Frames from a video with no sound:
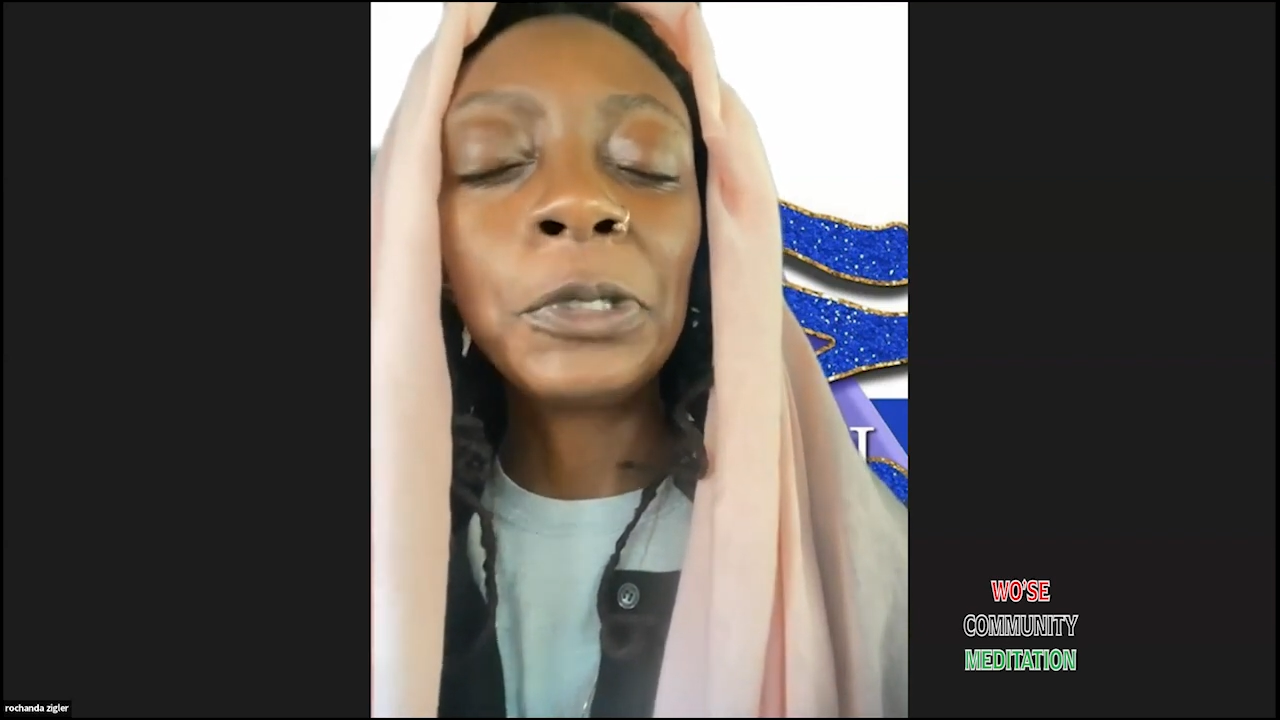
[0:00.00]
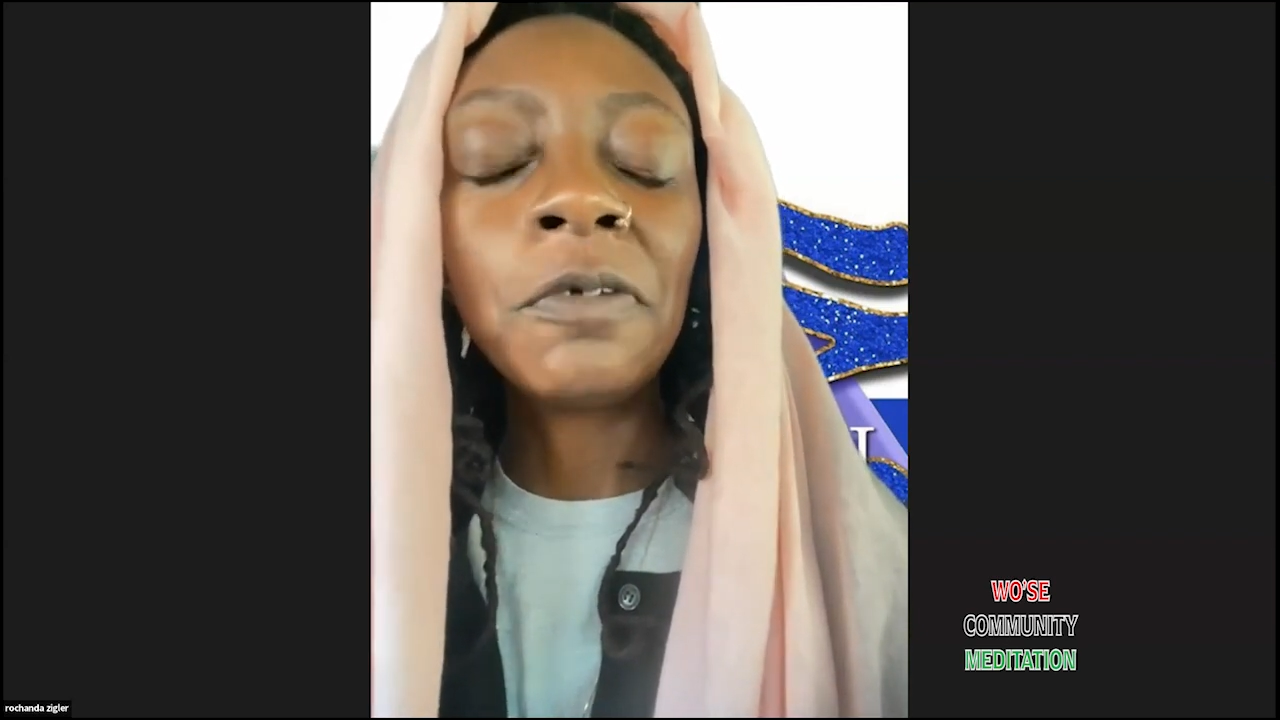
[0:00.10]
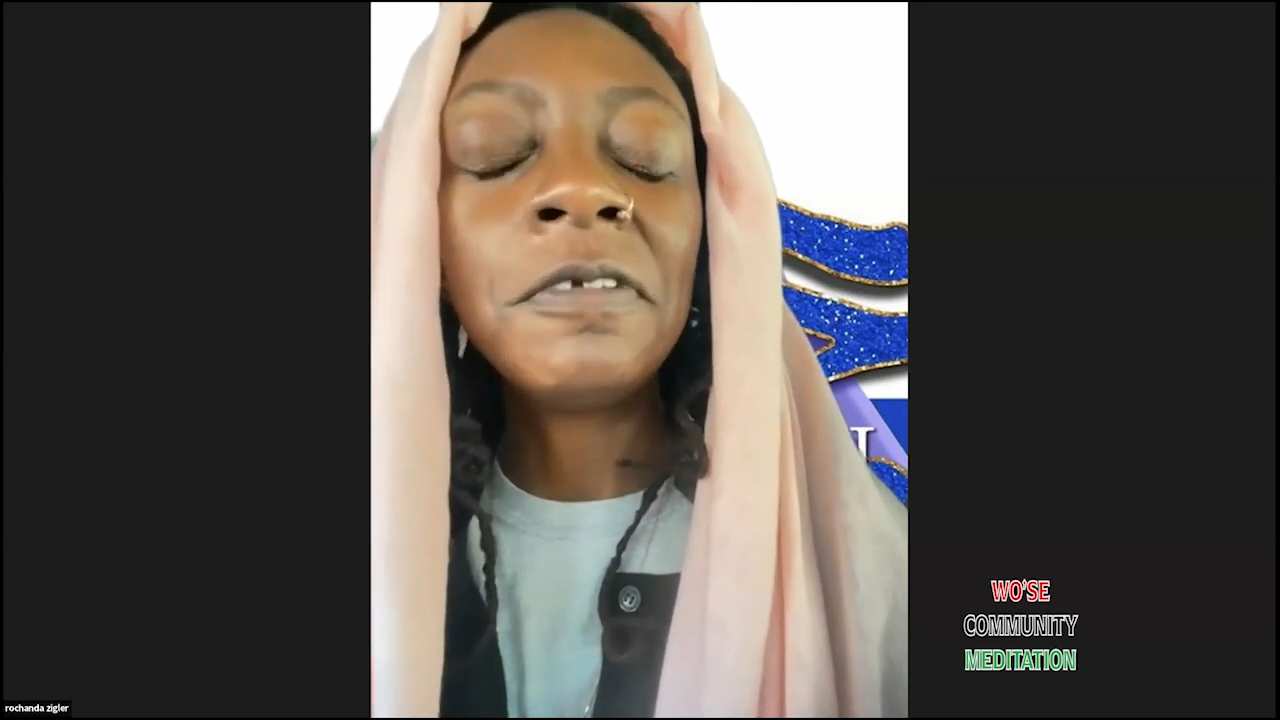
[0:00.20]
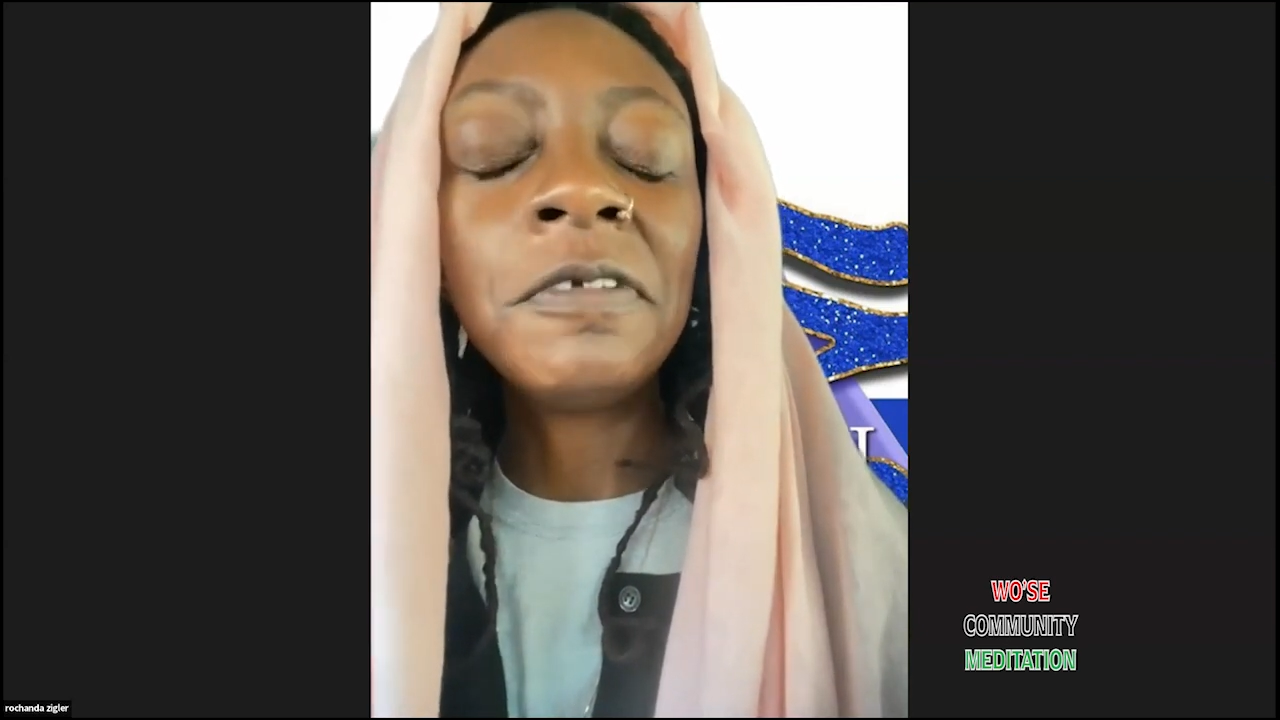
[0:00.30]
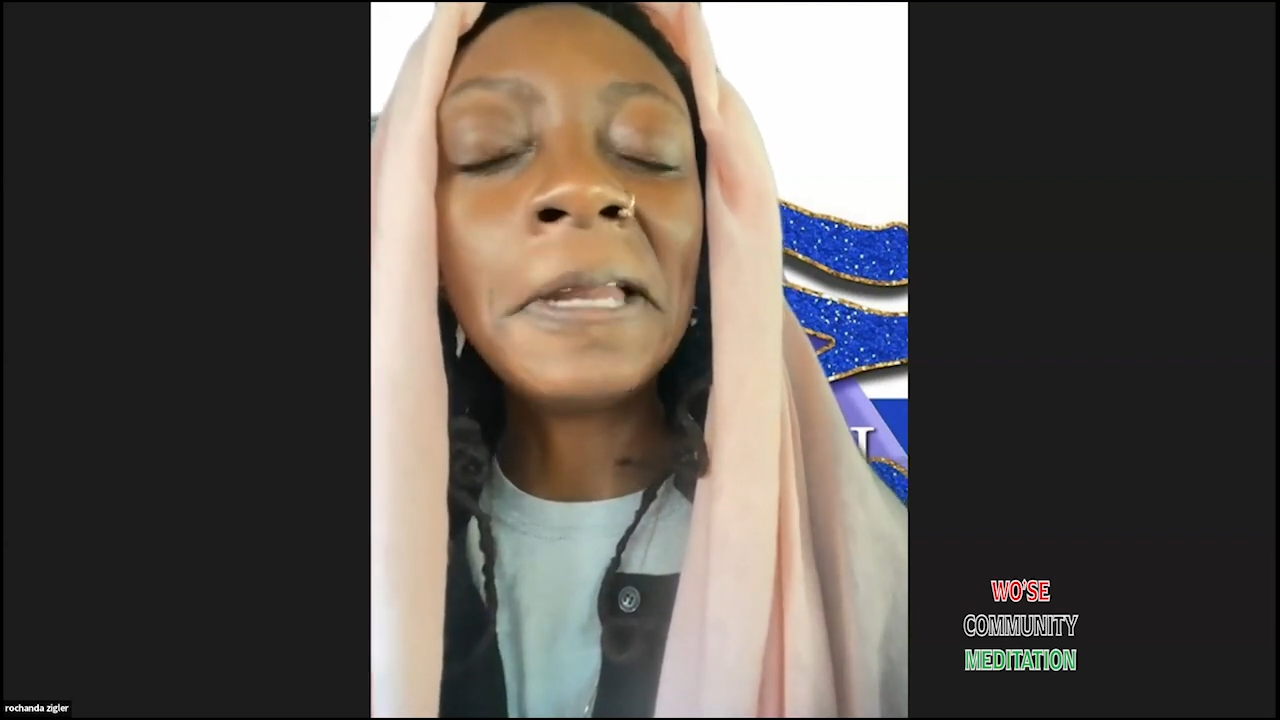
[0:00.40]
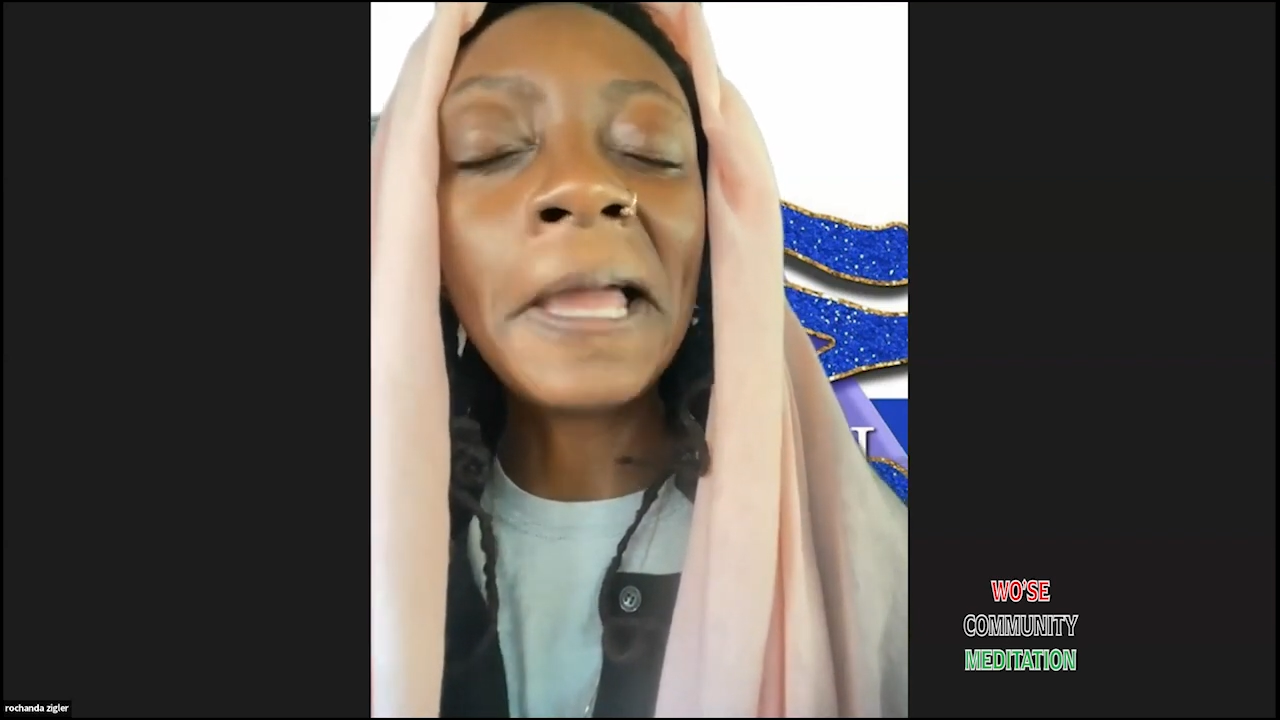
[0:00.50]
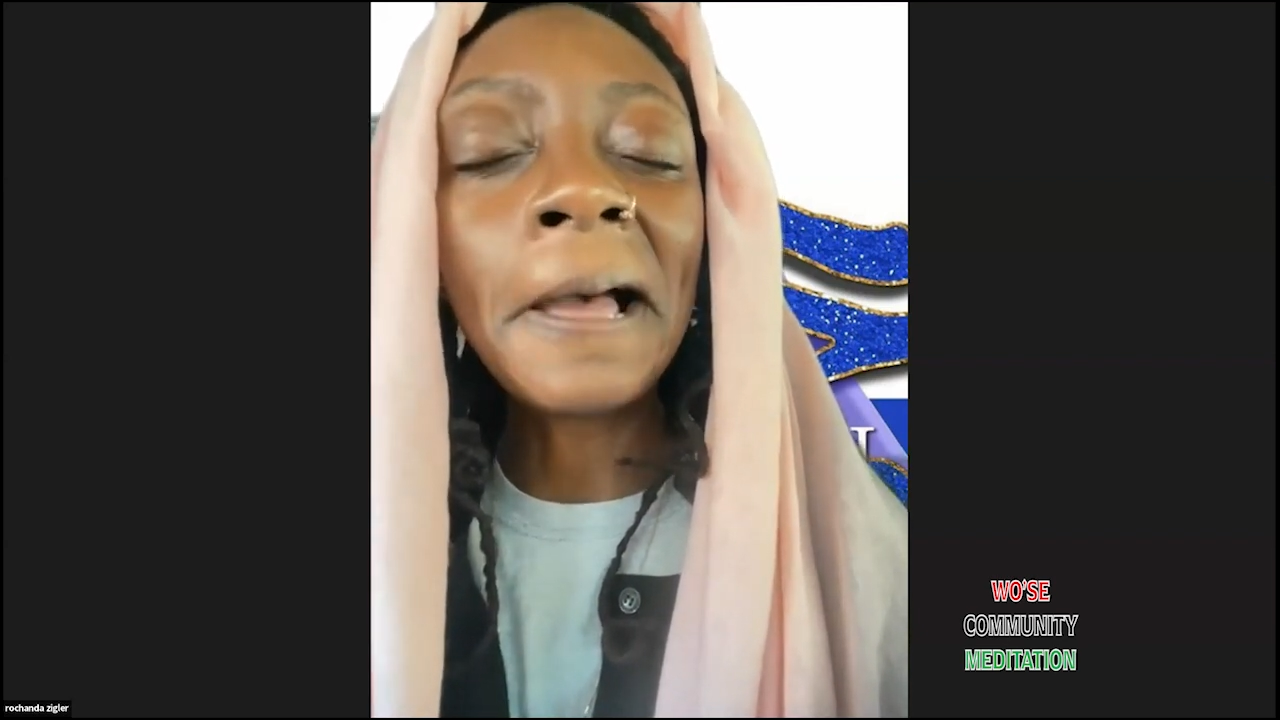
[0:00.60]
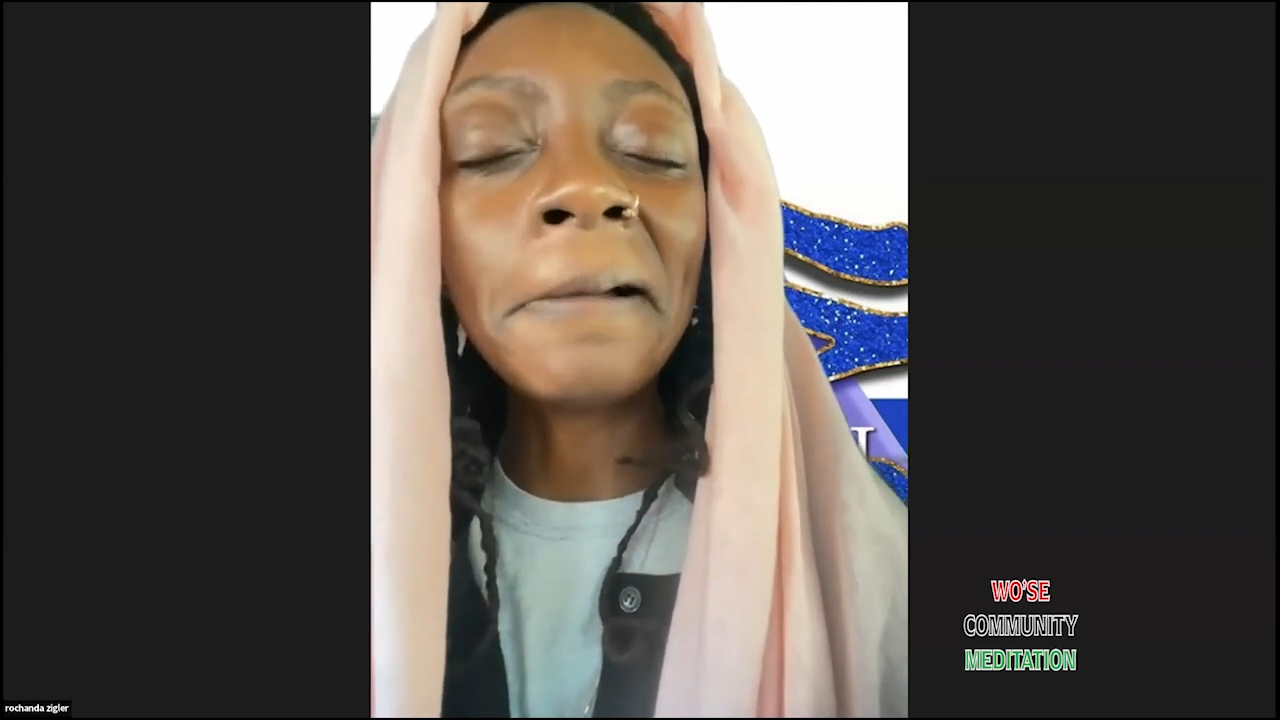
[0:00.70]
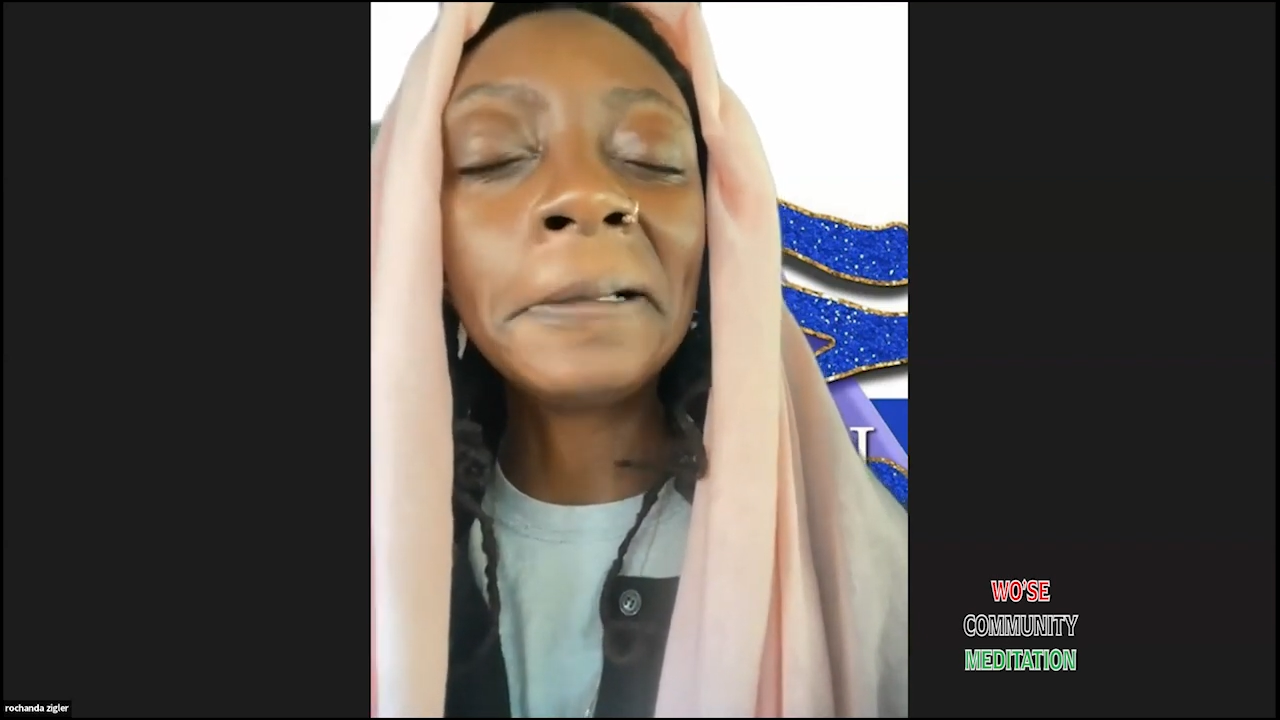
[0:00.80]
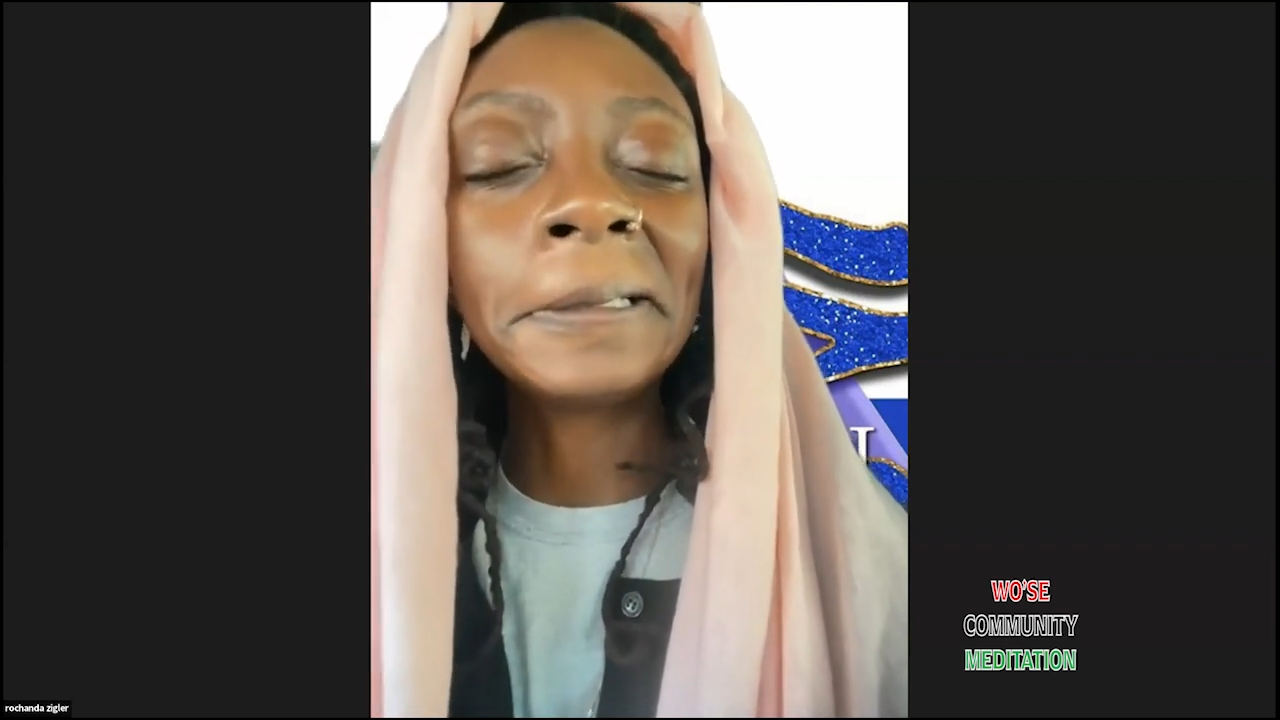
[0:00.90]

You have now